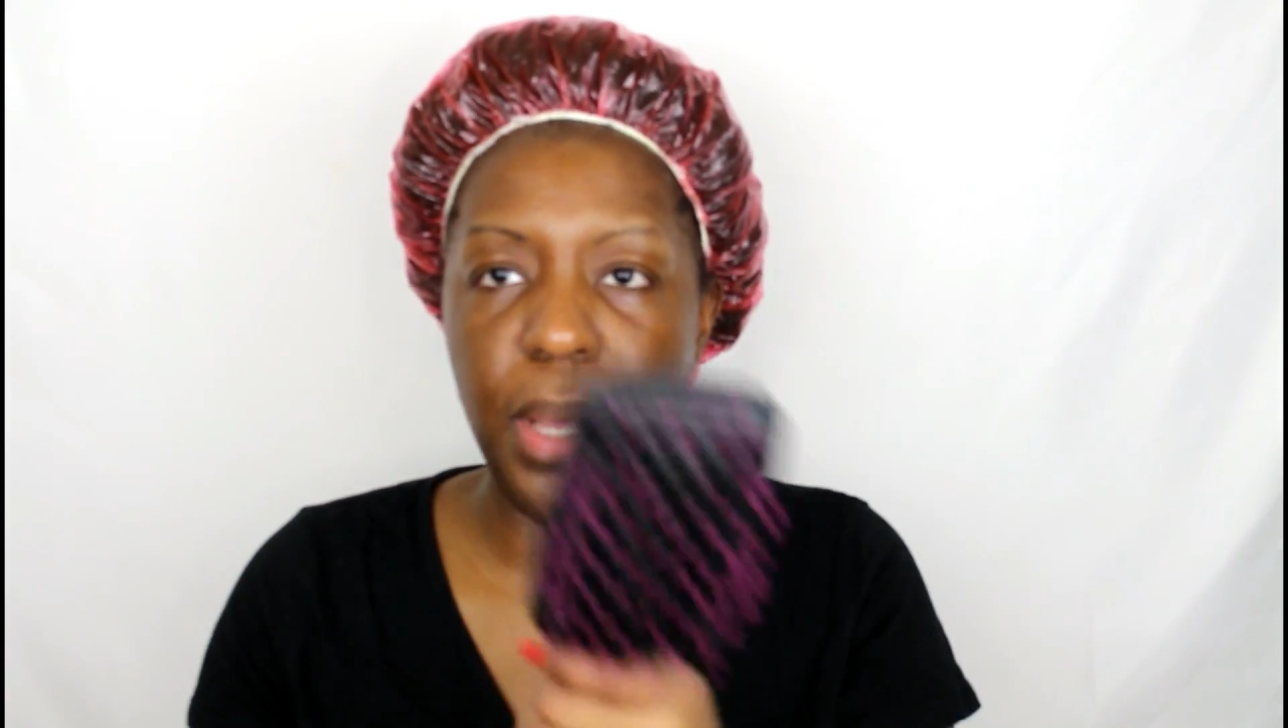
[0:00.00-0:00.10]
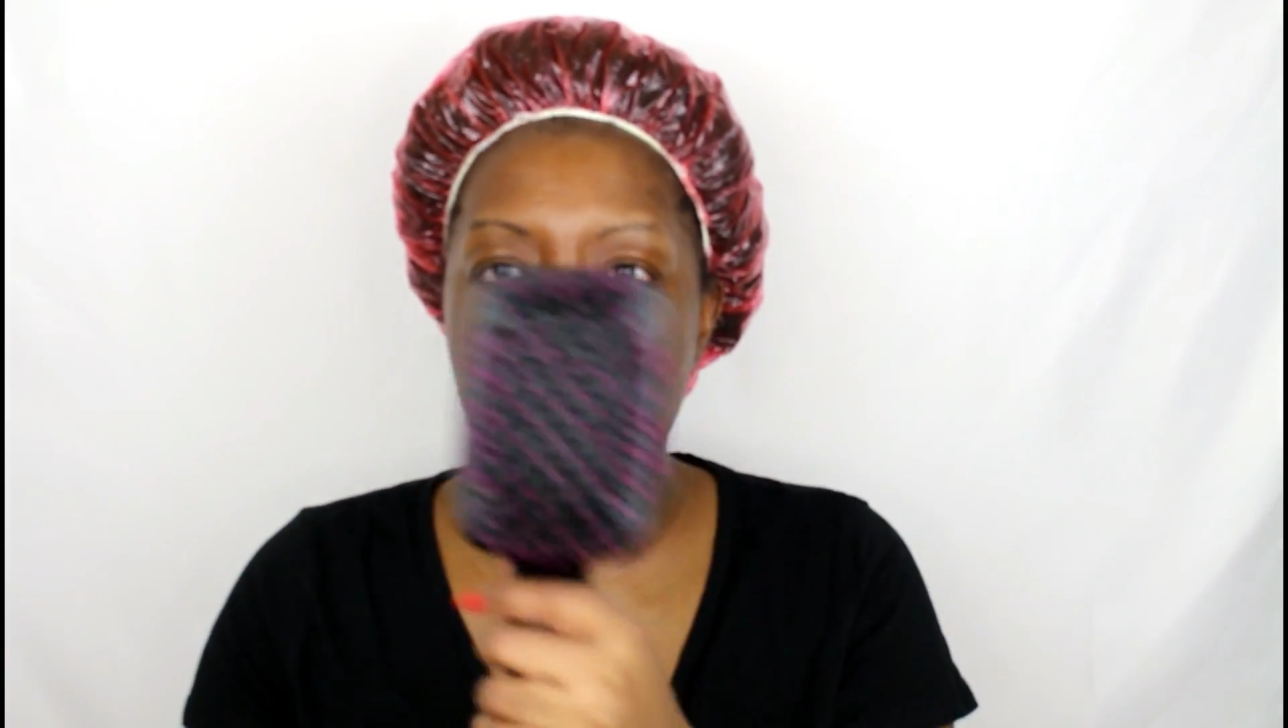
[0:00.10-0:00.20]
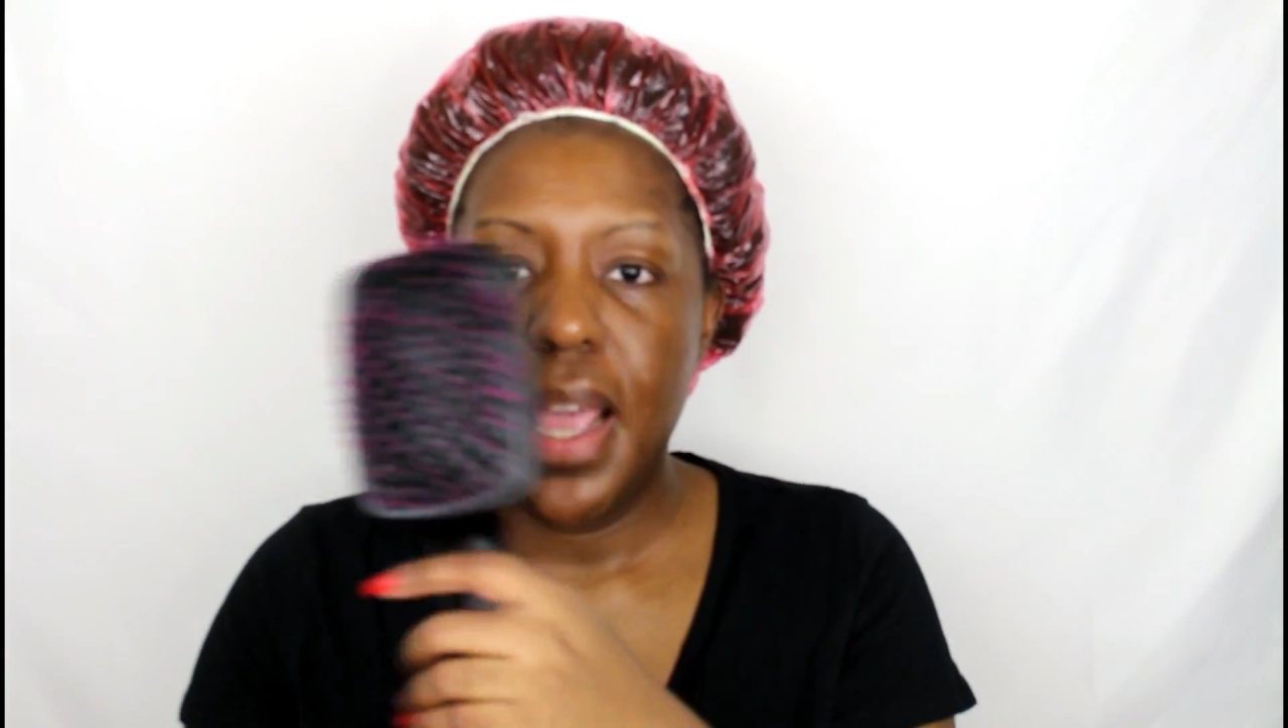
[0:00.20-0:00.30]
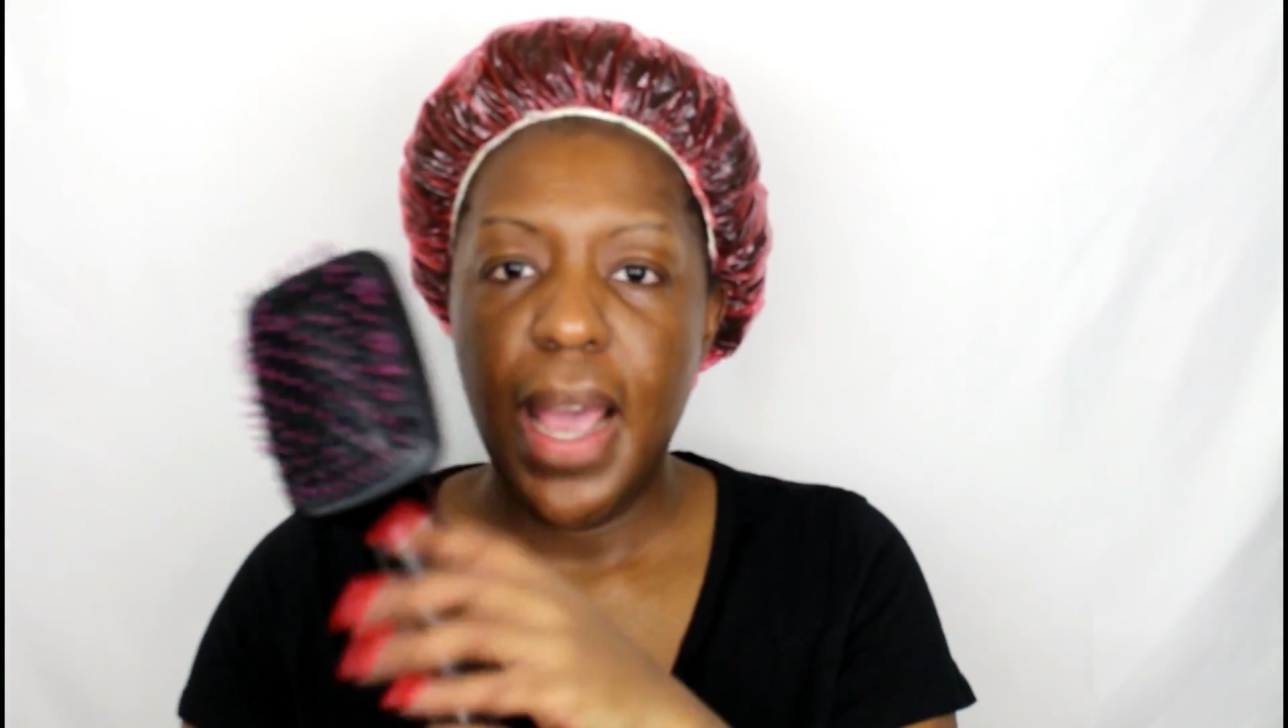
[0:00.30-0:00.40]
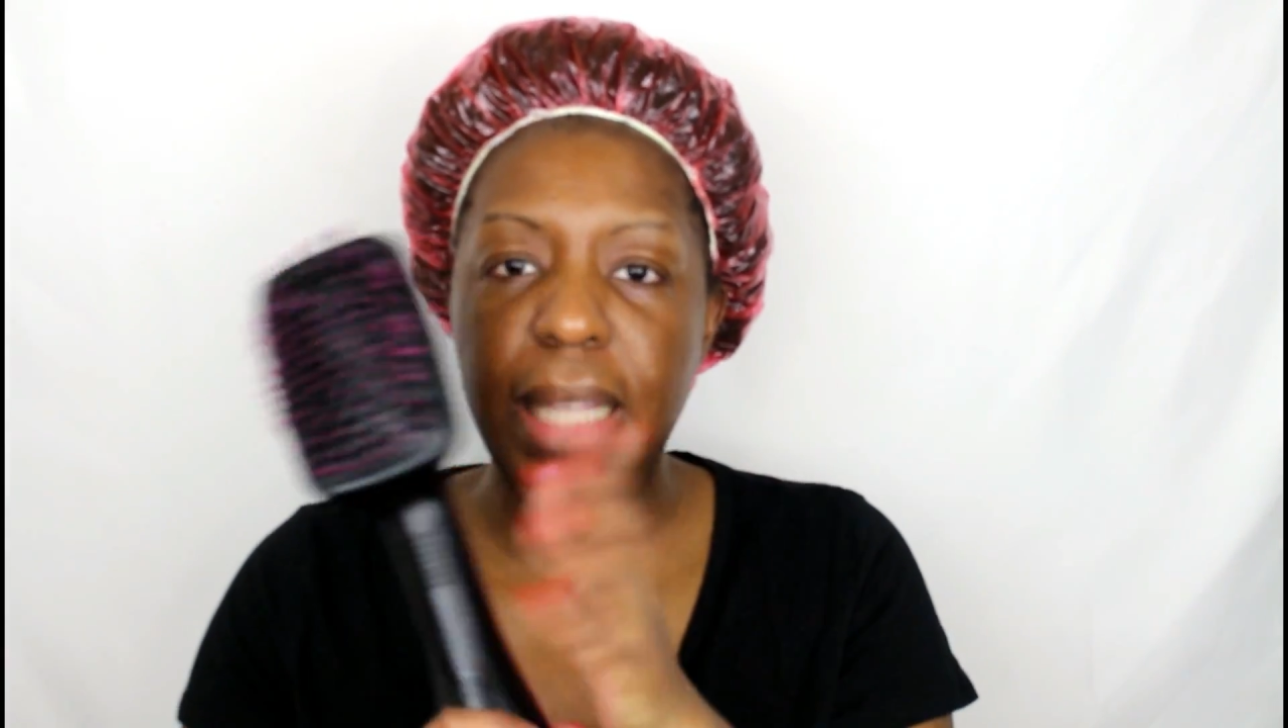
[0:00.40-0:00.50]

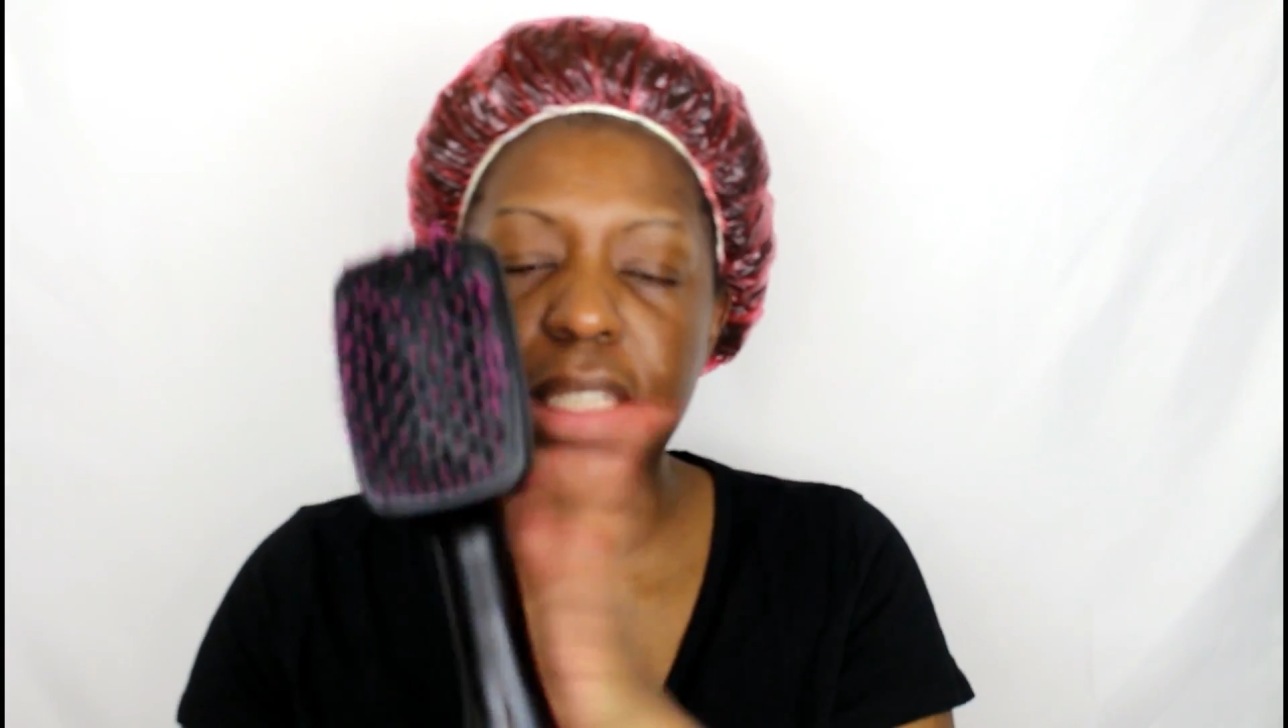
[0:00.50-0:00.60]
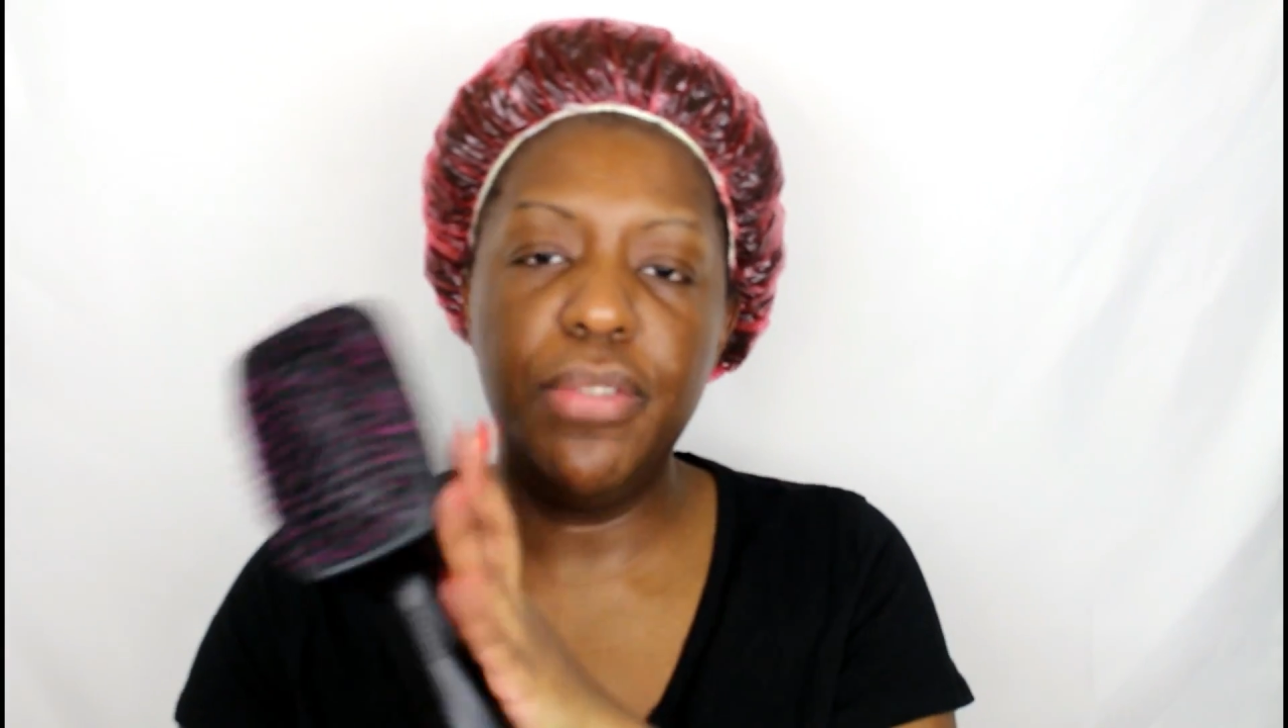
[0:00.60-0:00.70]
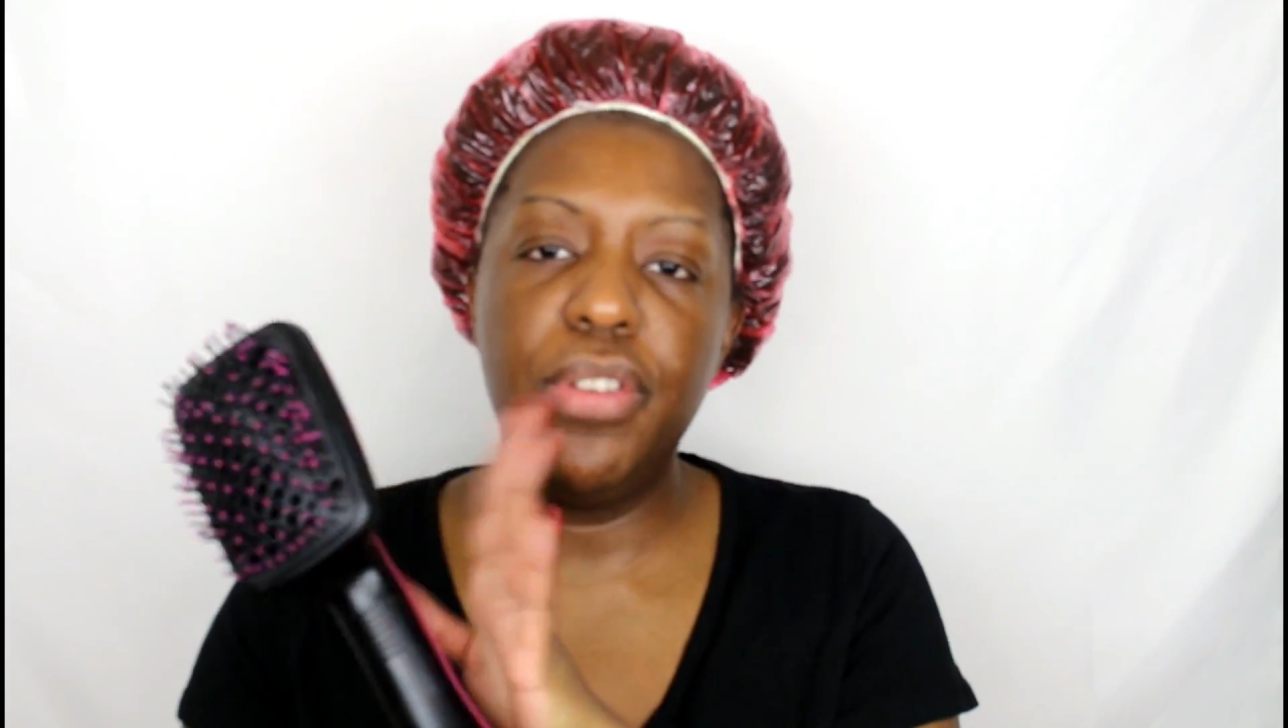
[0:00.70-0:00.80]
but I did a